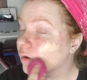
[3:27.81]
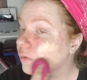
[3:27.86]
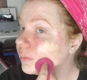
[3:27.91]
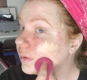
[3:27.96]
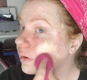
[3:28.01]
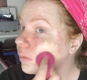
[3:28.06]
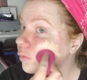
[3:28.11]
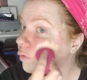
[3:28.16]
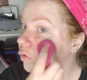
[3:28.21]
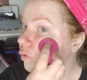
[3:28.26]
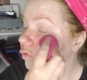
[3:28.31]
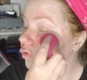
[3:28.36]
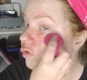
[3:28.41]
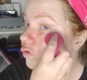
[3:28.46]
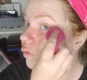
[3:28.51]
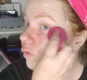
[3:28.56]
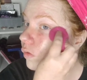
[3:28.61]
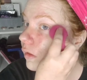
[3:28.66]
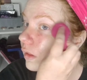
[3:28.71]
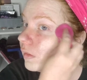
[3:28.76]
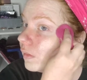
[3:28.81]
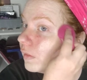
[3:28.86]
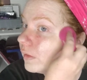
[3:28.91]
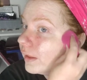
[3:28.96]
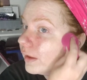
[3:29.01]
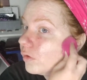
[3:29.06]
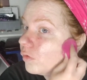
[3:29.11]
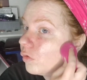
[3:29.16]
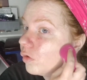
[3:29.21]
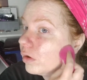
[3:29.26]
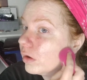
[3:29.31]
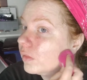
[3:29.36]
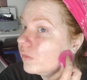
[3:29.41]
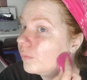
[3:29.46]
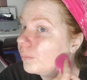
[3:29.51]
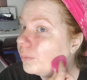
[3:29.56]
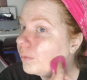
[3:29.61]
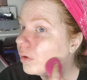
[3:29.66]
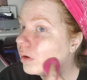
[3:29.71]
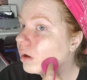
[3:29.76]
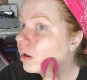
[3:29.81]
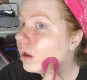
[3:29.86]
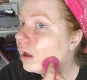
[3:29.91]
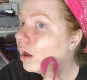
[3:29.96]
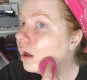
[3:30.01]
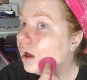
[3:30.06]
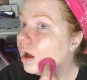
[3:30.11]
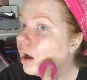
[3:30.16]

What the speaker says: that'll become crucial later on in the book.